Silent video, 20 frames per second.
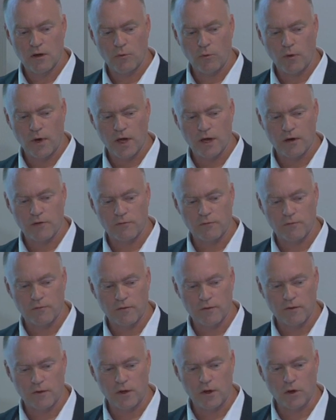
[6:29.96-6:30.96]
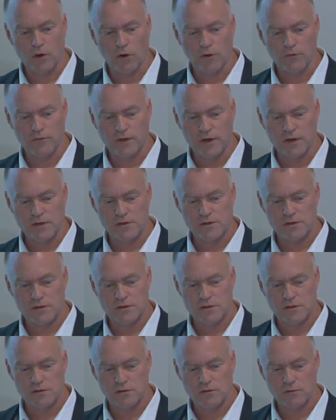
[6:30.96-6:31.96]
We have the
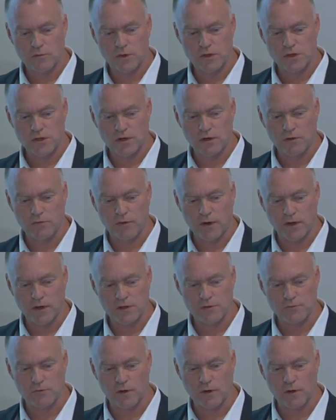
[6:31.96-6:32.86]
contexts, which are defined as